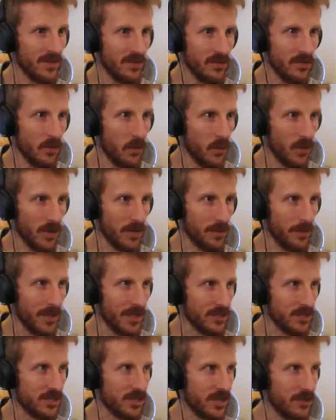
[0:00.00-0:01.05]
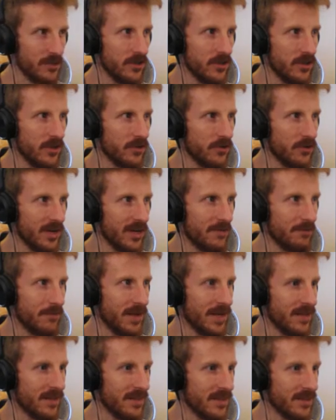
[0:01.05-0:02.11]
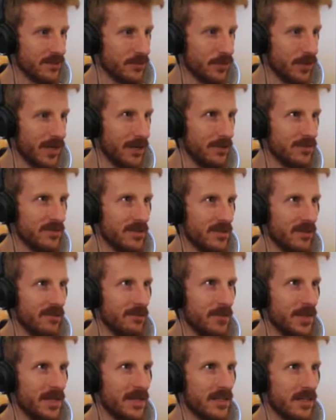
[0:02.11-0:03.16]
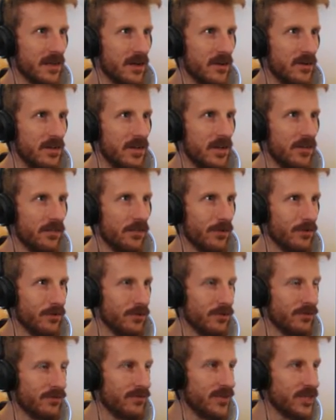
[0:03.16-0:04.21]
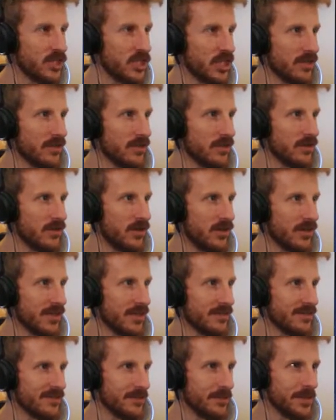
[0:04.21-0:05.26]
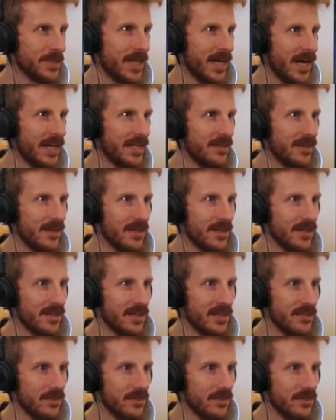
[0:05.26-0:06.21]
This is a workbench. Now, you can create many things. When I was here a minute ago, there was a fishing hook and some line on it, and